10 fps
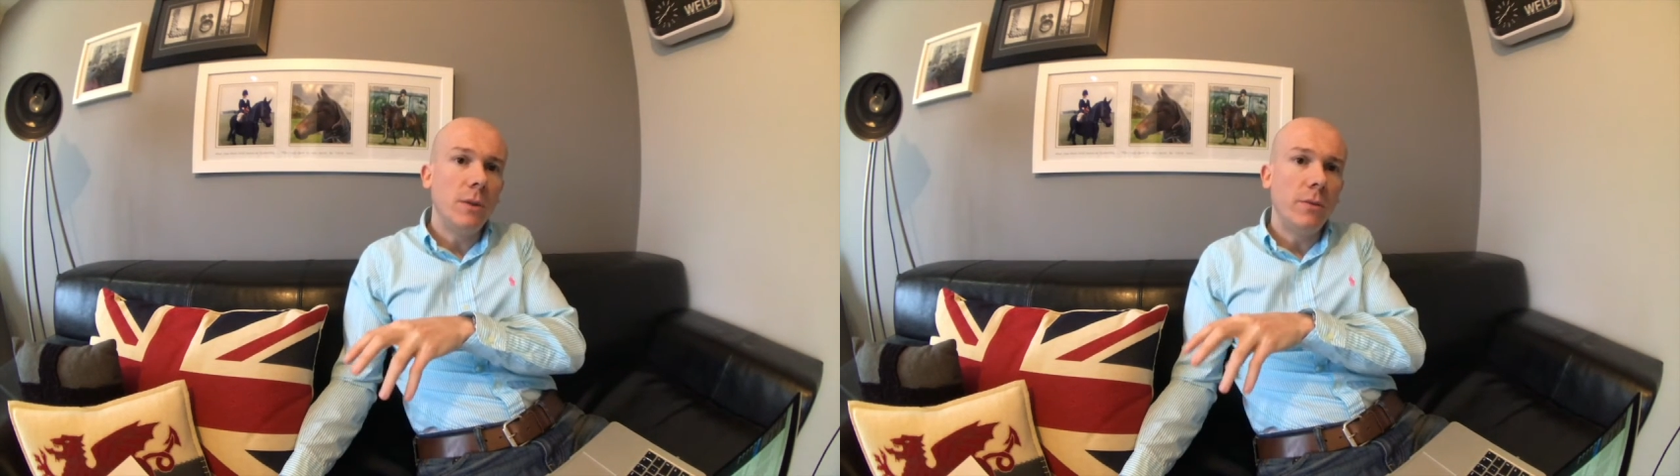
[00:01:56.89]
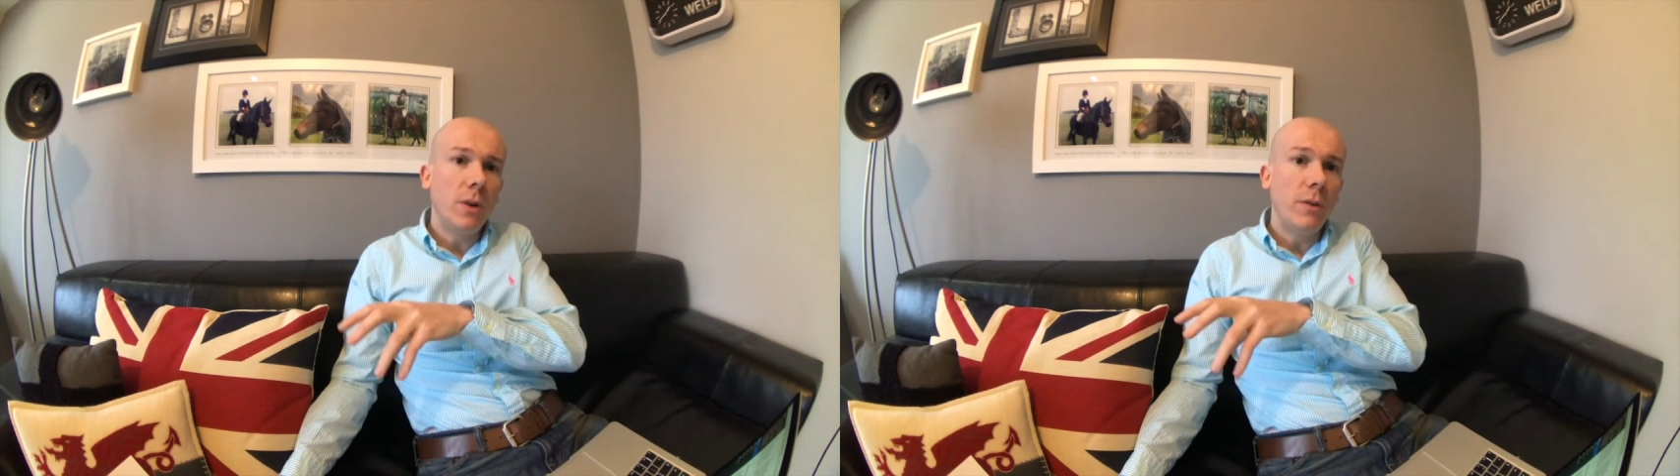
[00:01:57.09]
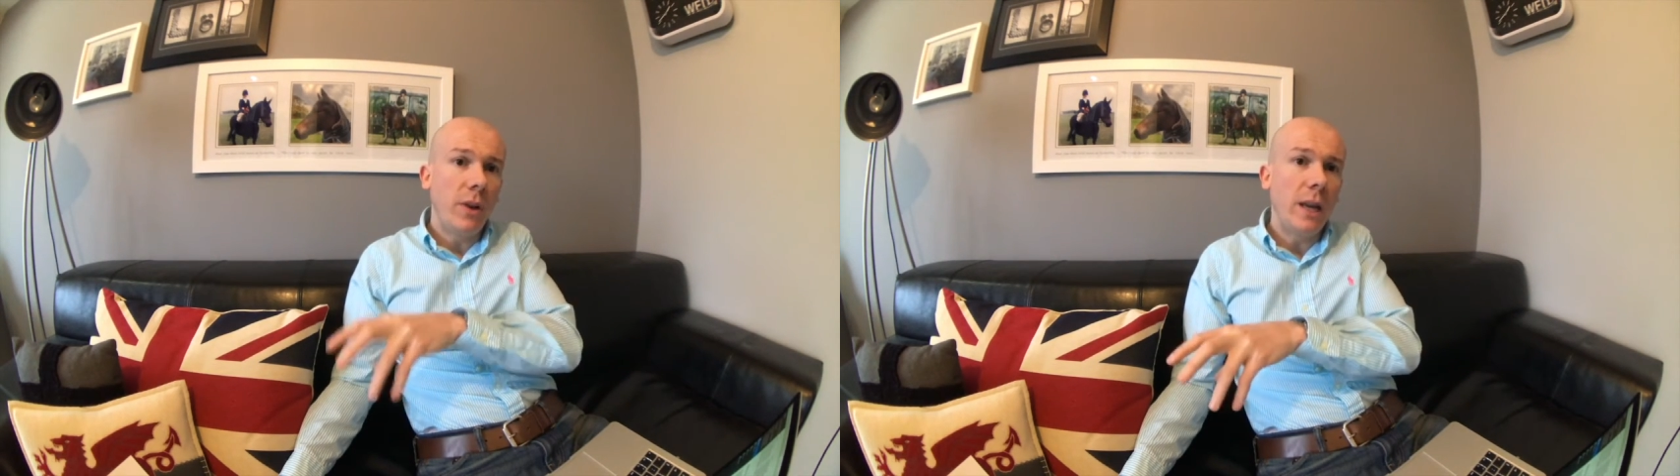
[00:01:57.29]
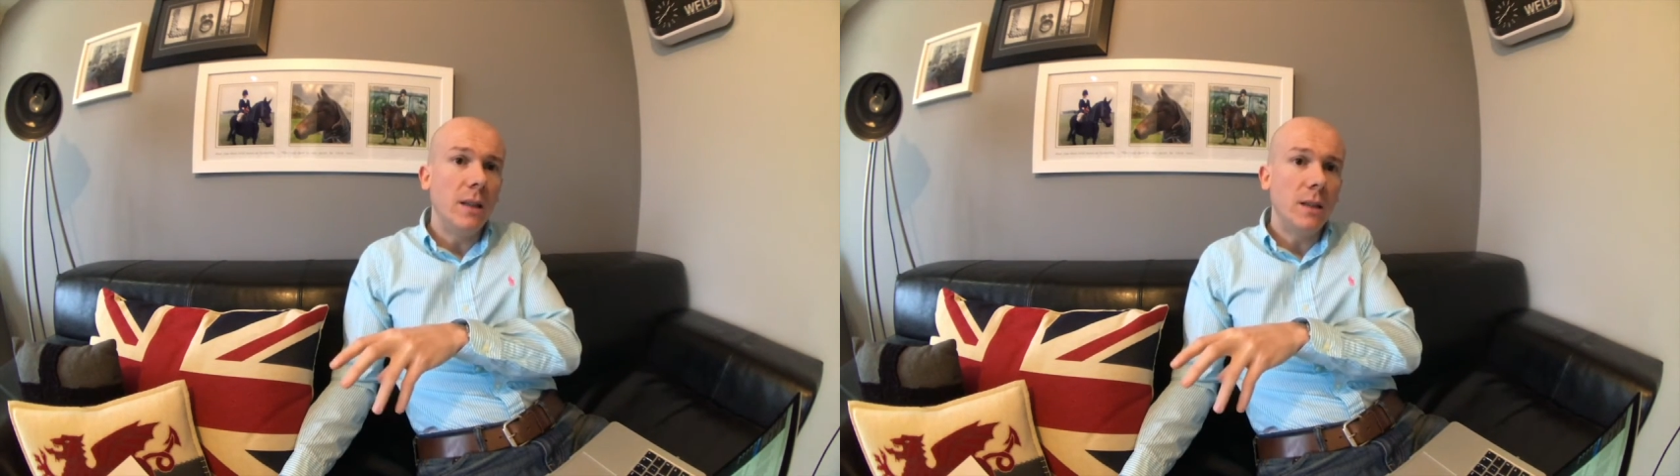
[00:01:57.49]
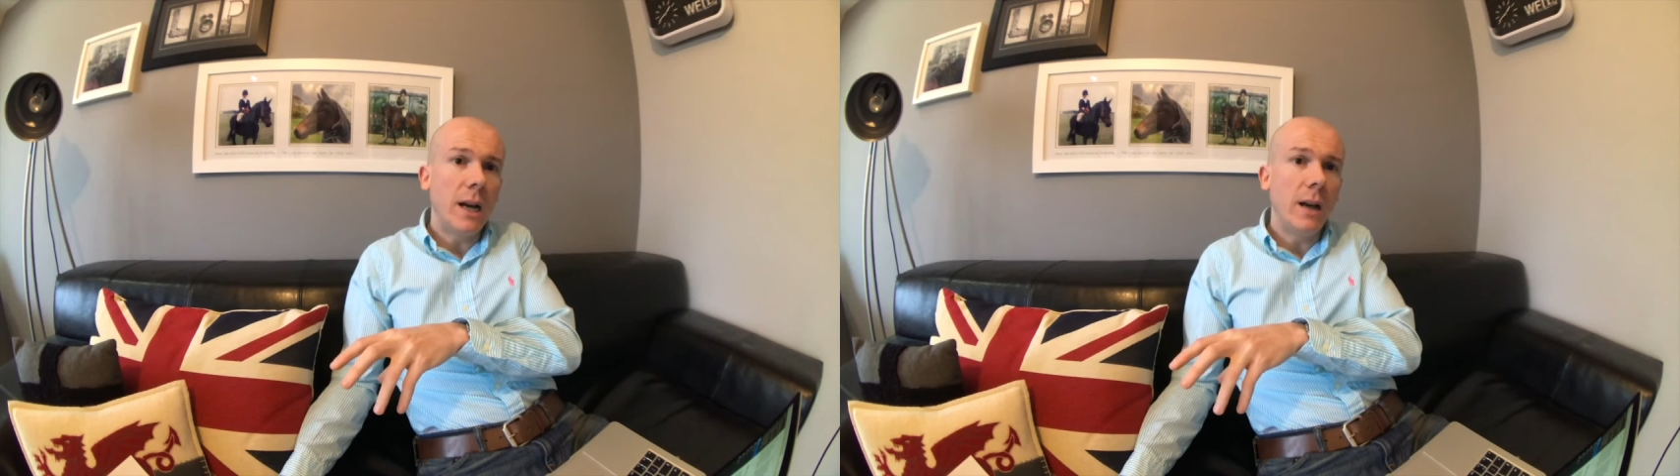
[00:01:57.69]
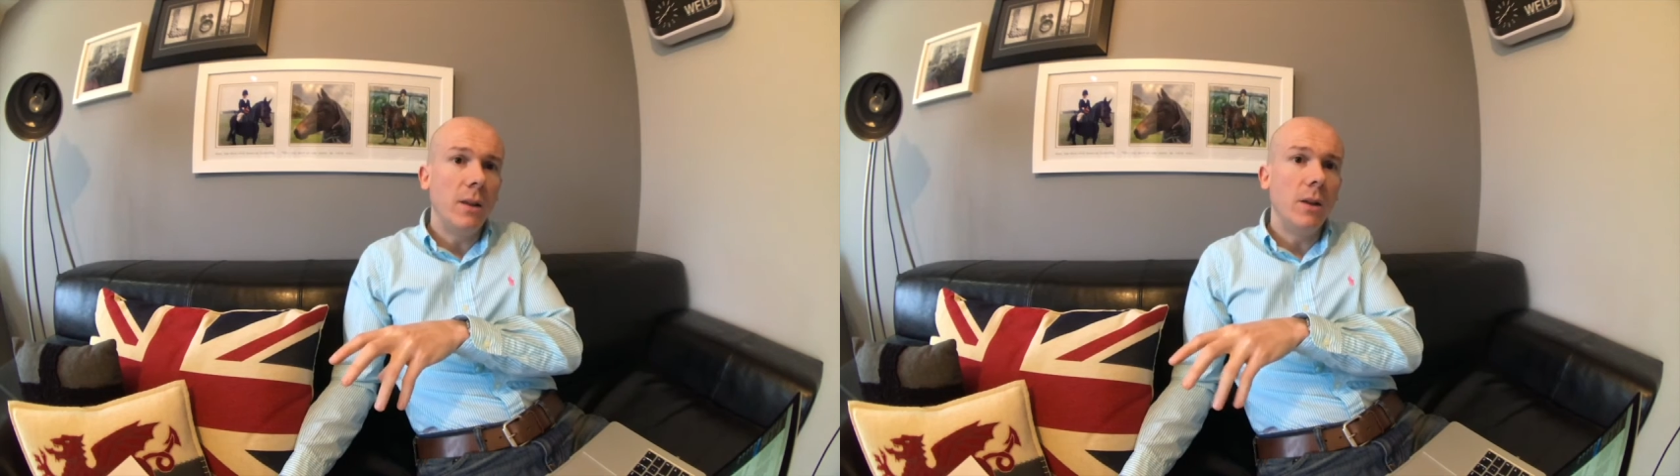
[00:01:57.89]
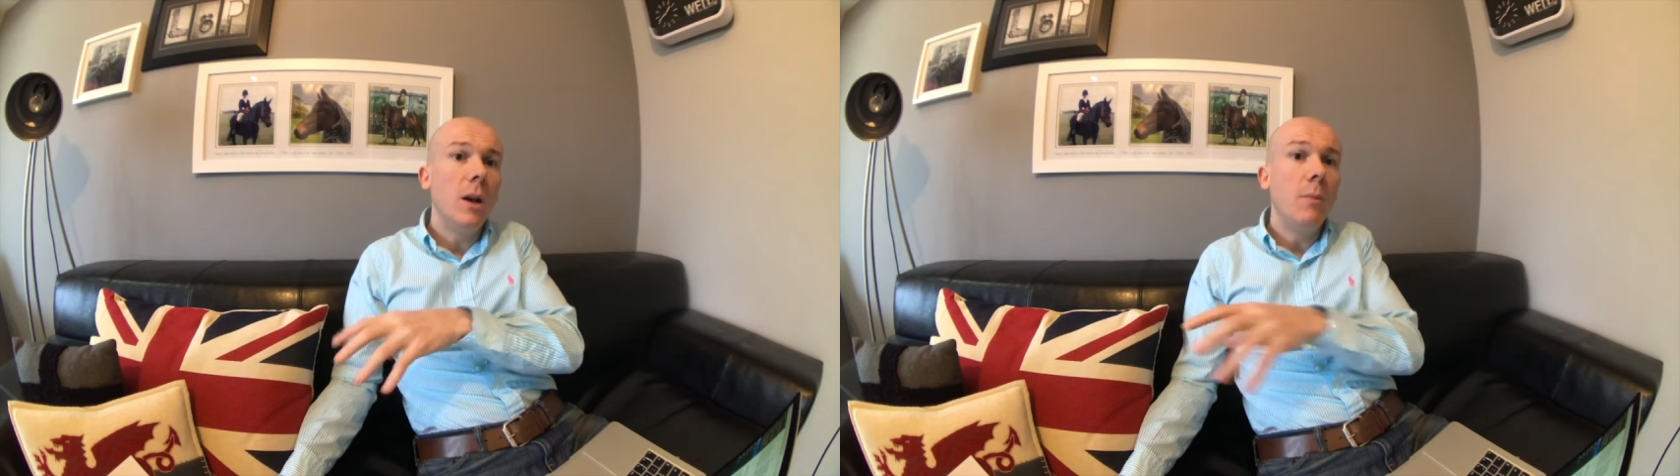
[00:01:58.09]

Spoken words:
of heat either,